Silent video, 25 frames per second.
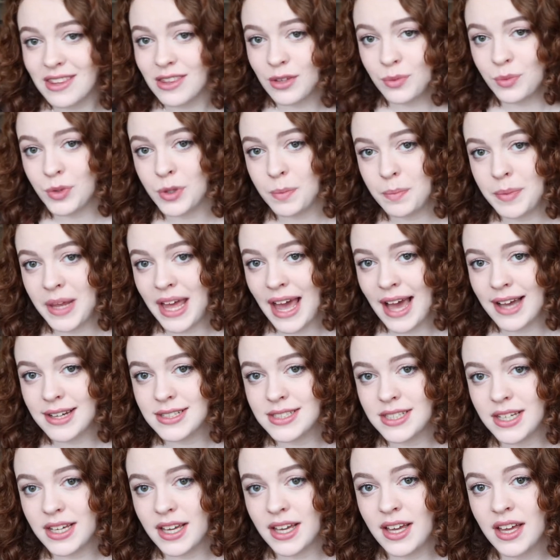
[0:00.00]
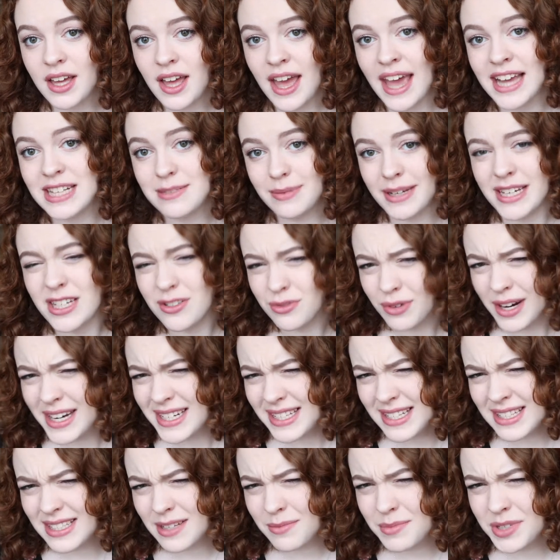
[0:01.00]
the would-be actor, explained
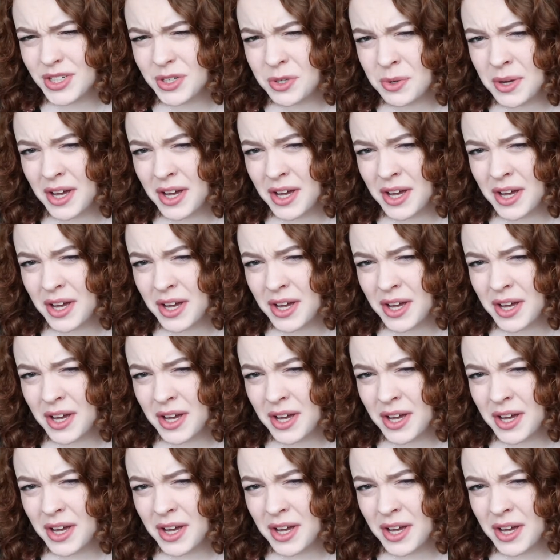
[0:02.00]
racism to